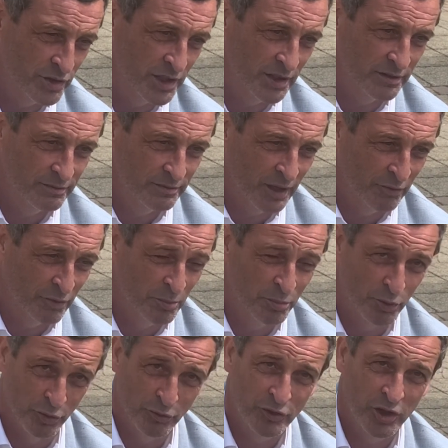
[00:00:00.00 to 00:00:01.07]
that I've
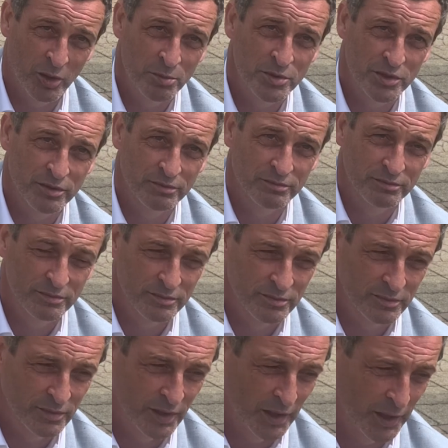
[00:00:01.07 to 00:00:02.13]
improved clubs
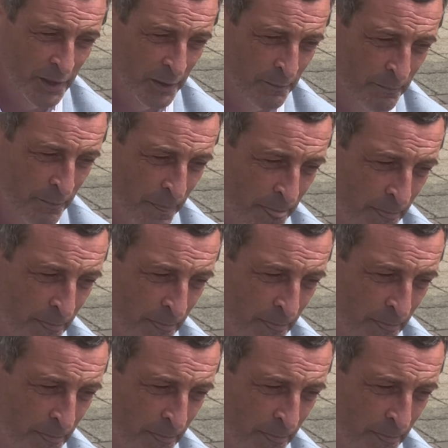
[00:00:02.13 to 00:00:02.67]
and